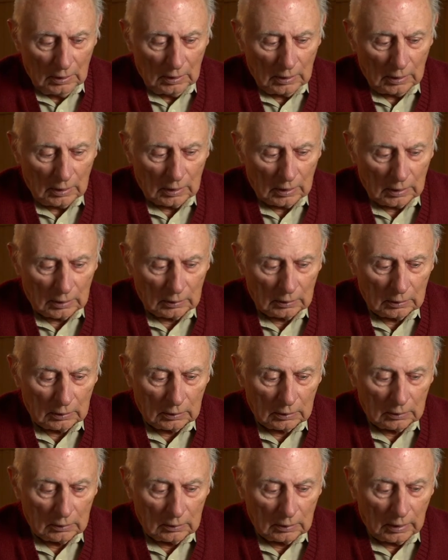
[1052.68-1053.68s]
And
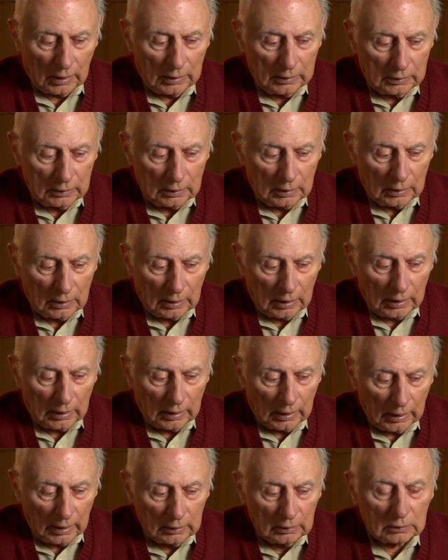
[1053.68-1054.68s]
I
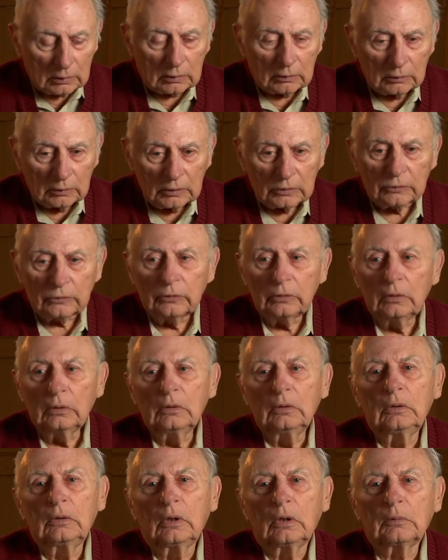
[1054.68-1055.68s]
had a
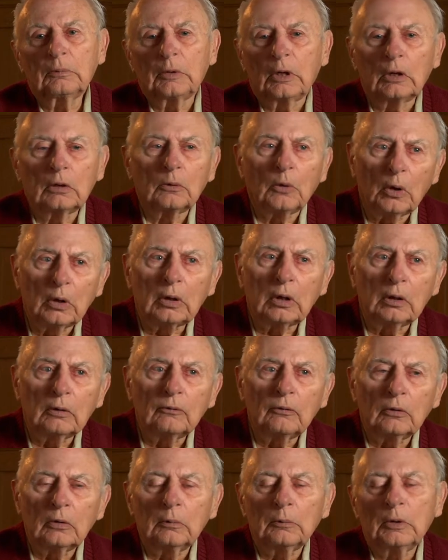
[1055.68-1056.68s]
Christian young man working
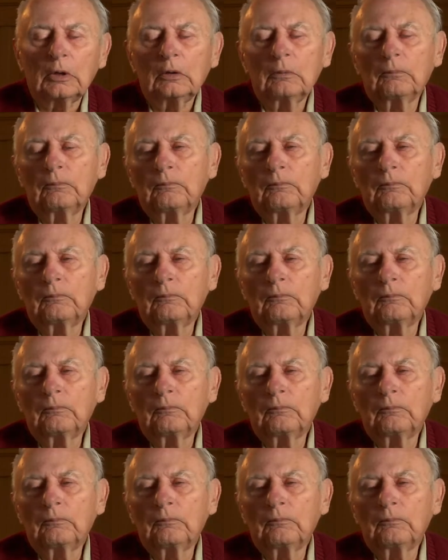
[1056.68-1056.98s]
for me.